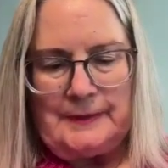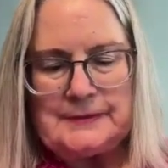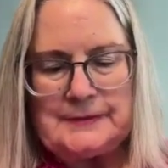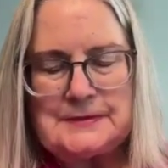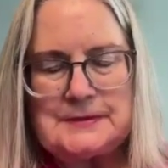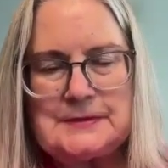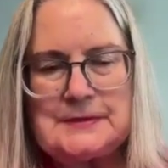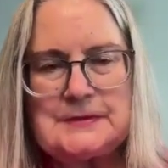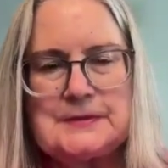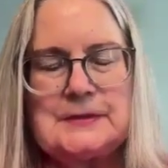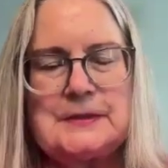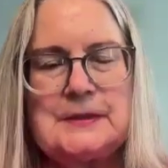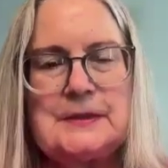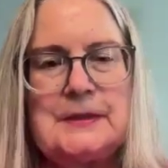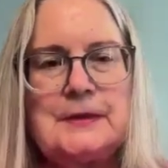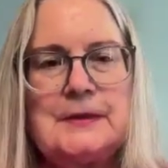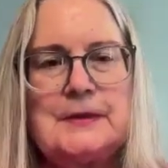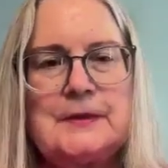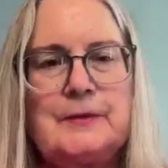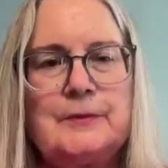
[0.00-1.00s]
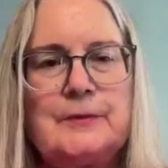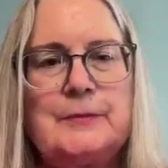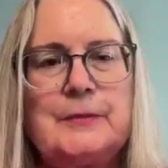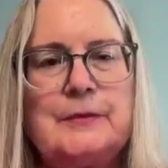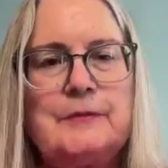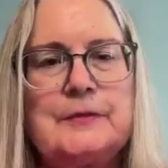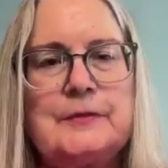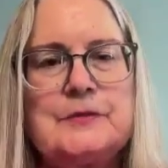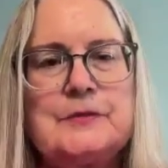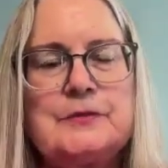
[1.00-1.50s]
And this is
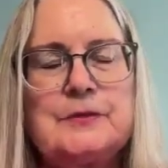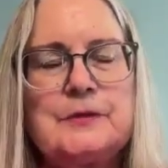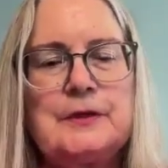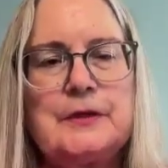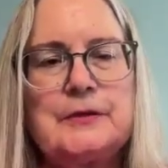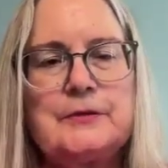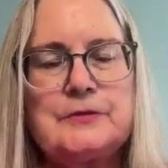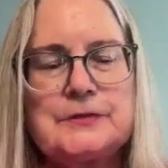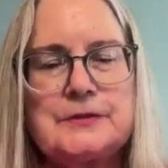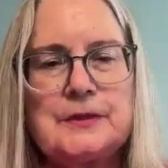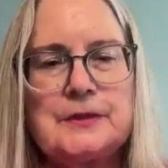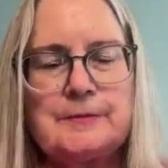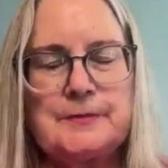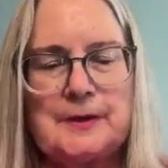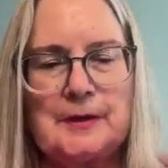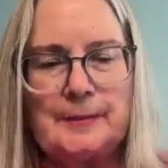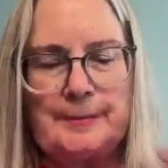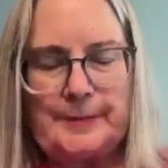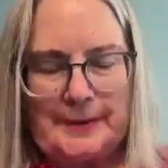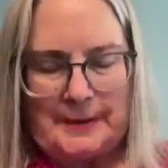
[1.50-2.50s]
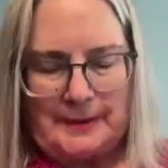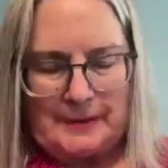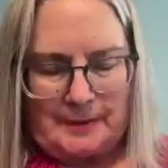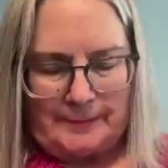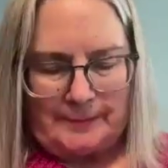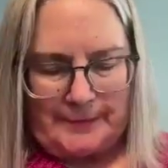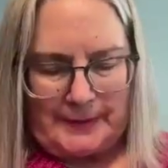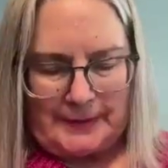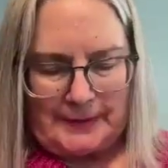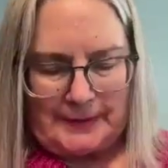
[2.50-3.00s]
moving to another subtopic
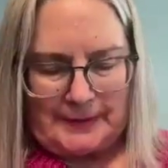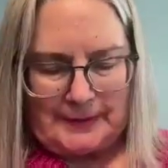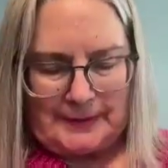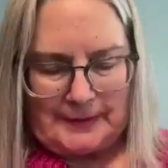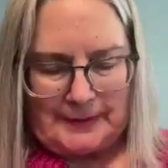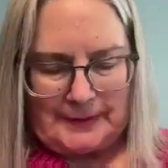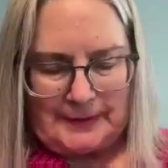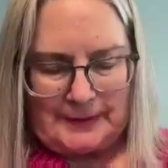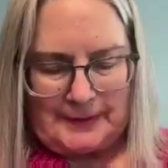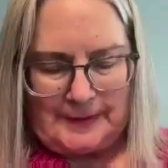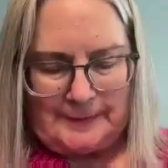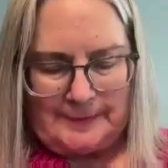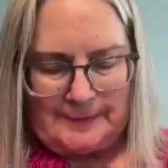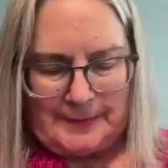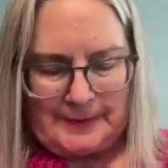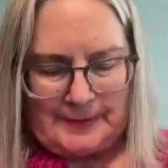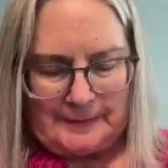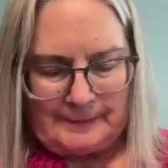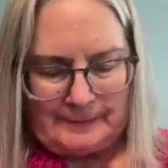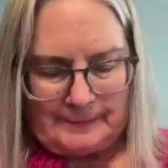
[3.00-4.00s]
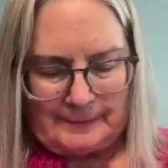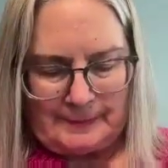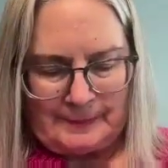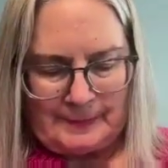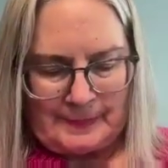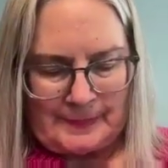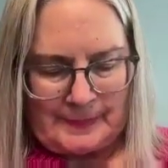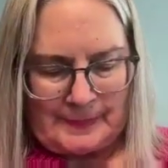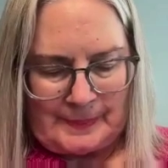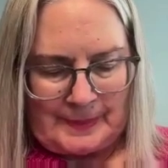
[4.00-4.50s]
on making and keeping
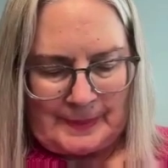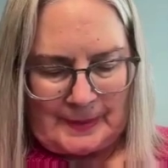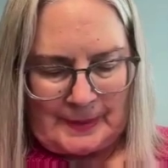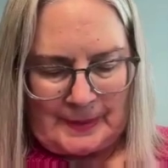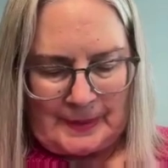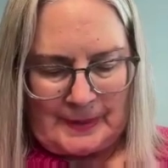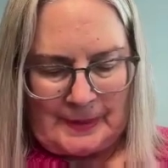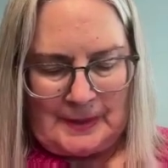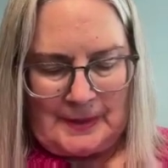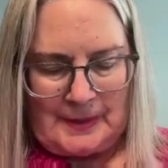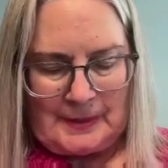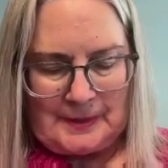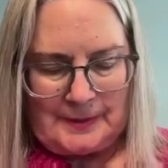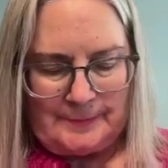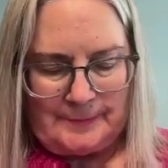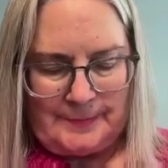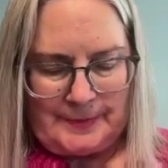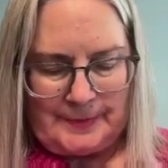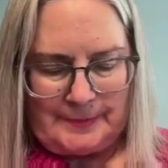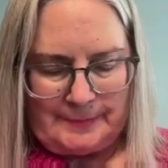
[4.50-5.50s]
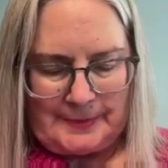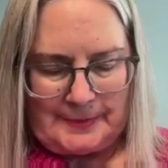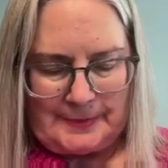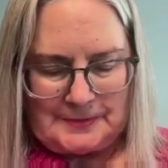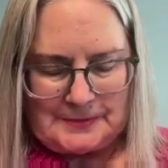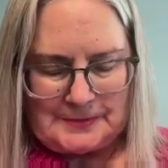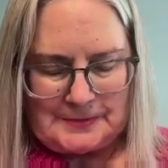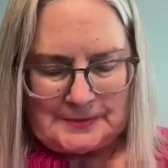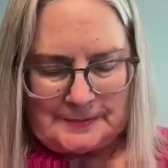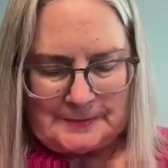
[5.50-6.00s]

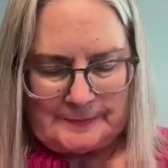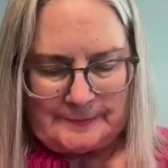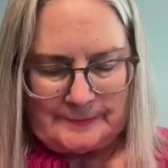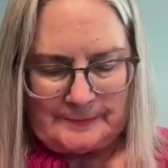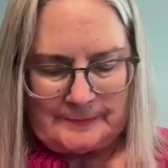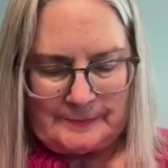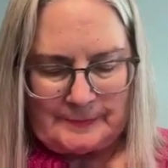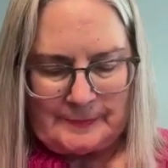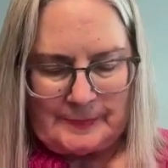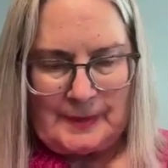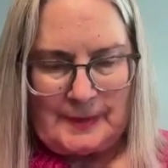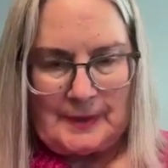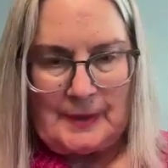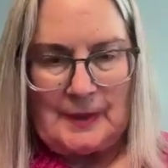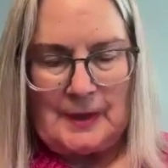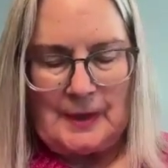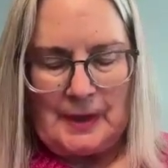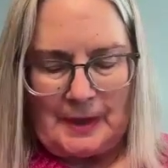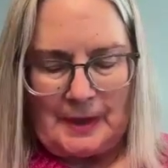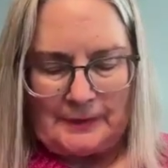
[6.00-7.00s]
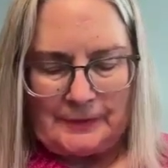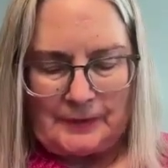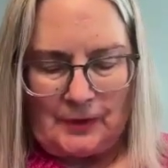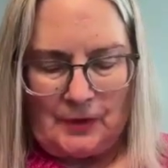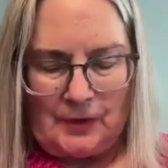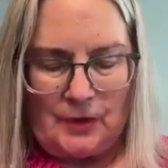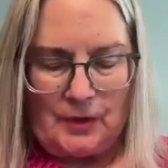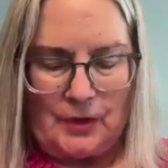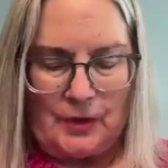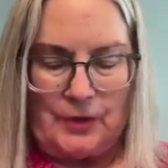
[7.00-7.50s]
commitments. At
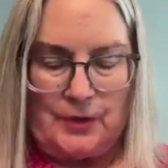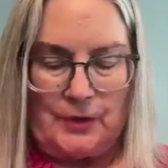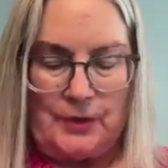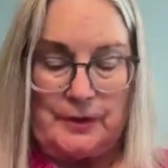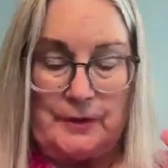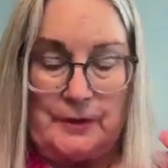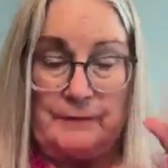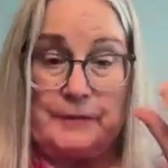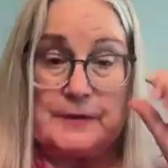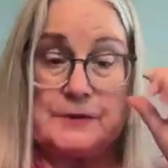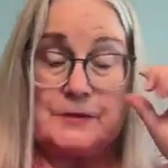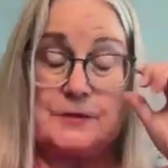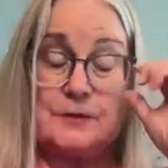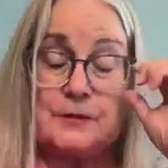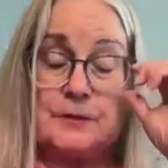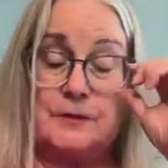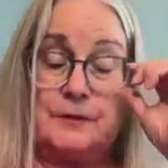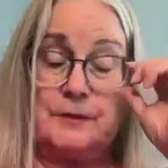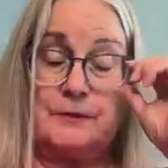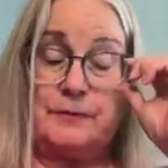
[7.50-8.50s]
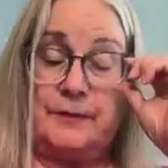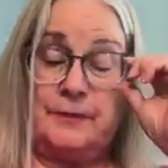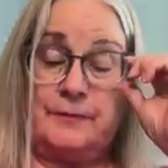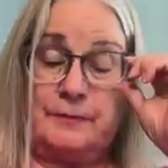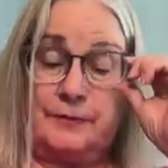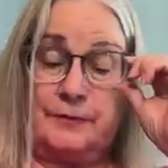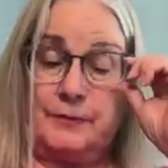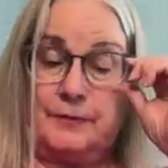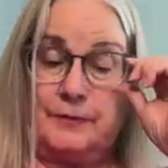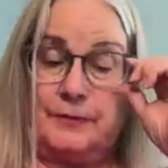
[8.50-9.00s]
the heart of the circle of
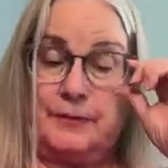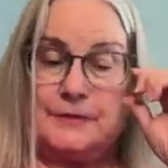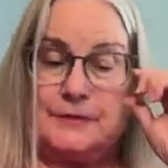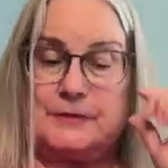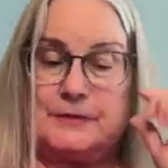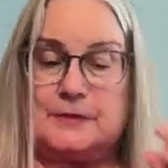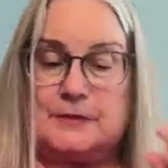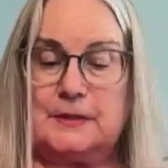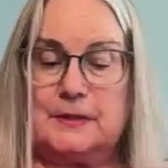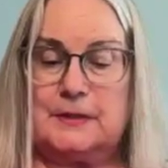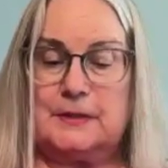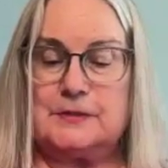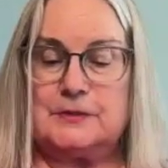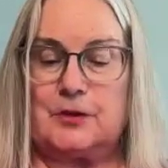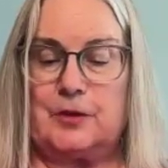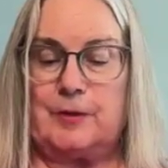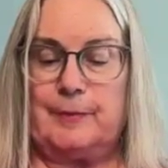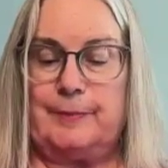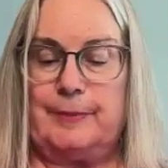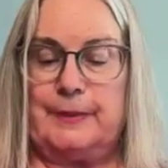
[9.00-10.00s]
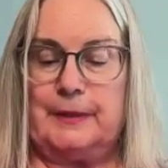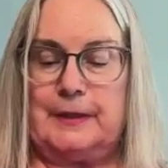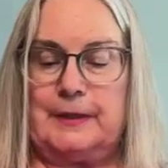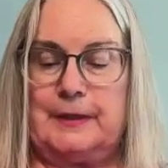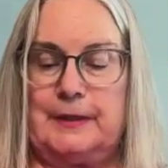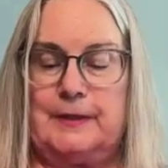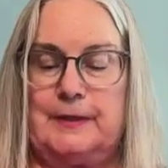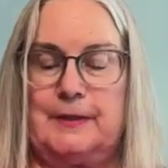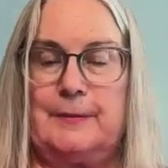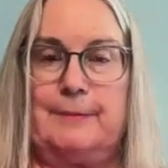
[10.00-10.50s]
influence is our
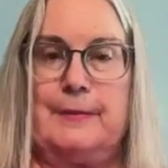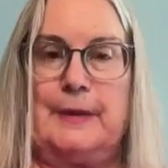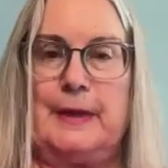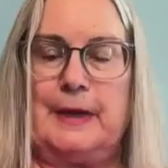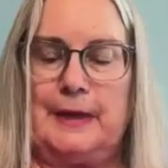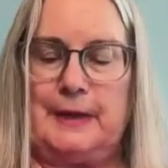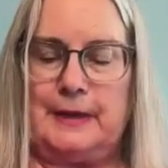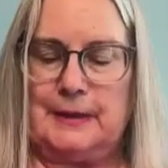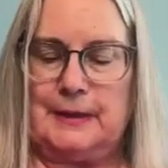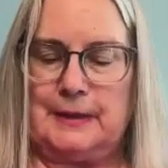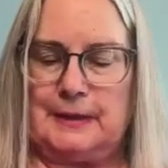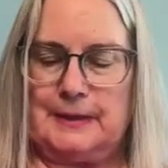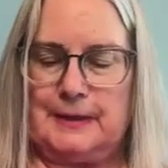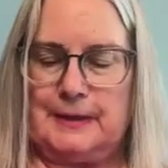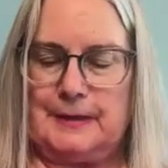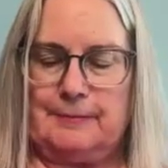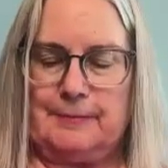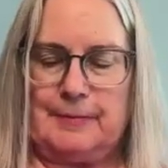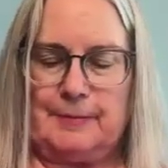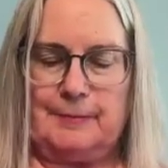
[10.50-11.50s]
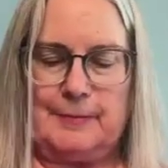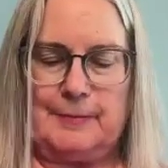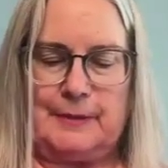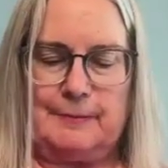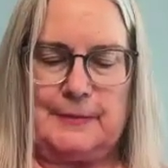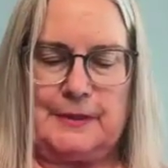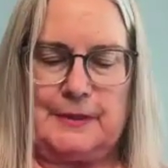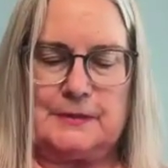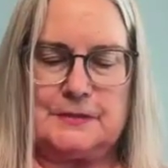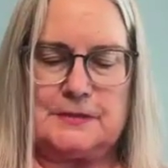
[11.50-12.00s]
ability to make and keep
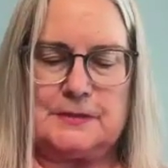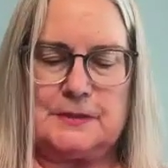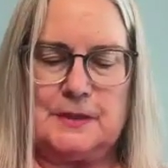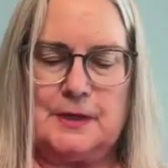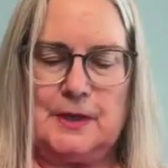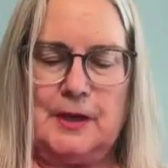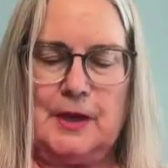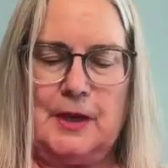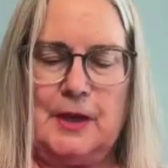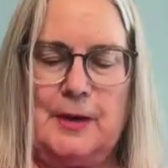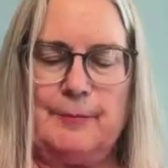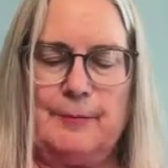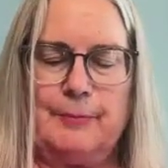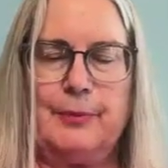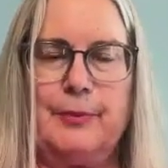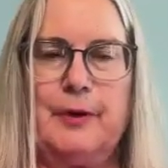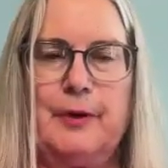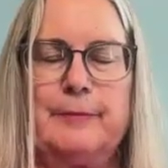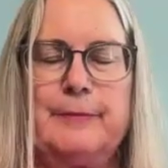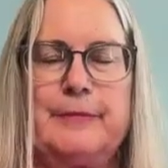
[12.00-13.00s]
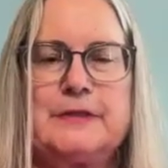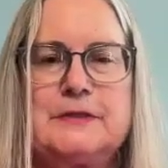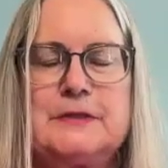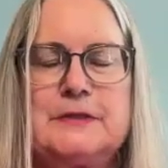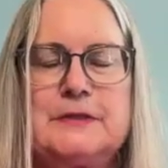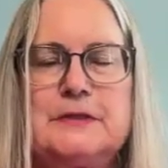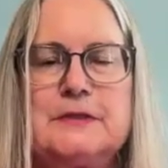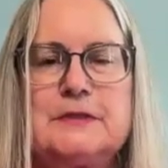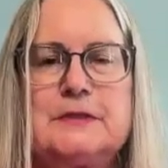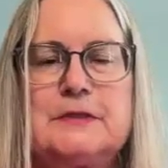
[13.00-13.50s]
commitments and
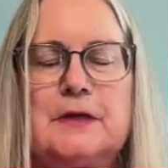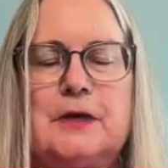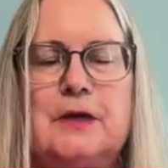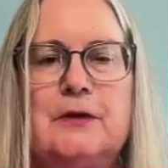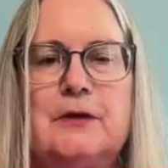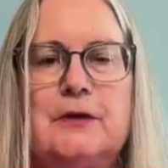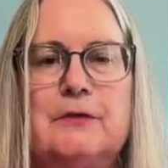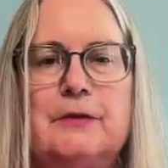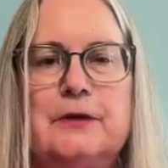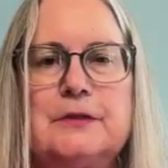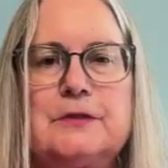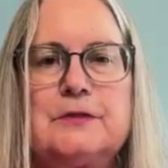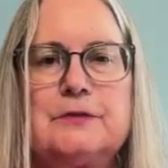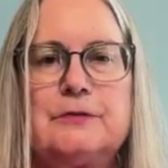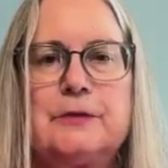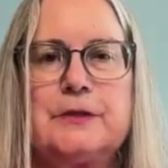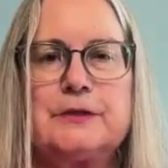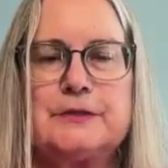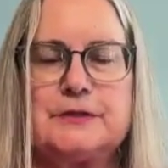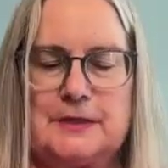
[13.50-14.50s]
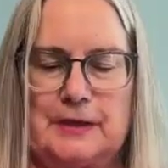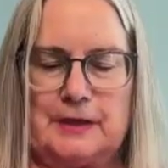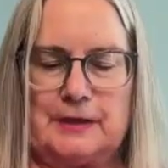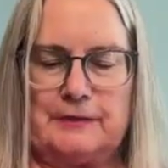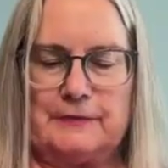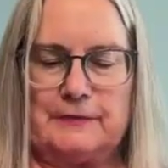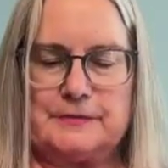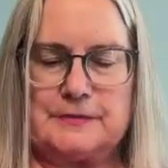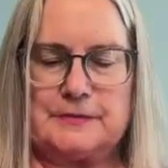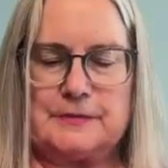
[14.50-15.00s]
promises not only to
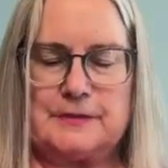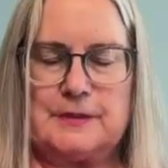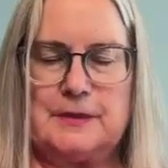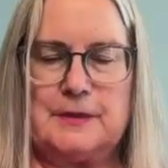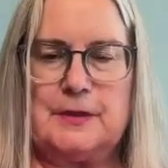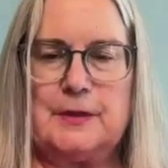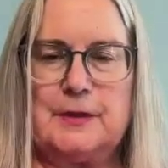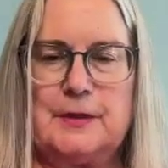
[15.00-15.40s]
ourselves,